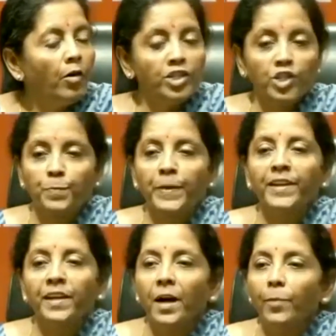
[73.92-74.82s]
on
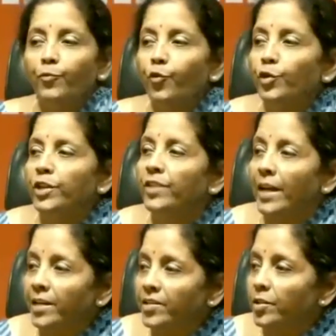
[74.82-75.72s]
speaking up for the
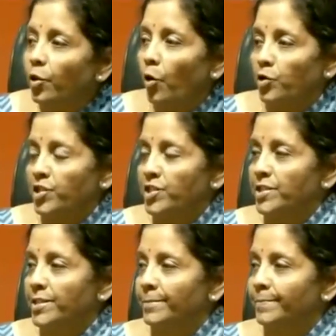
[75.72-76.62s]
Dalit
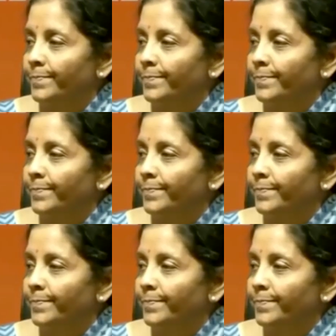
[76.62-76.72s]
cause,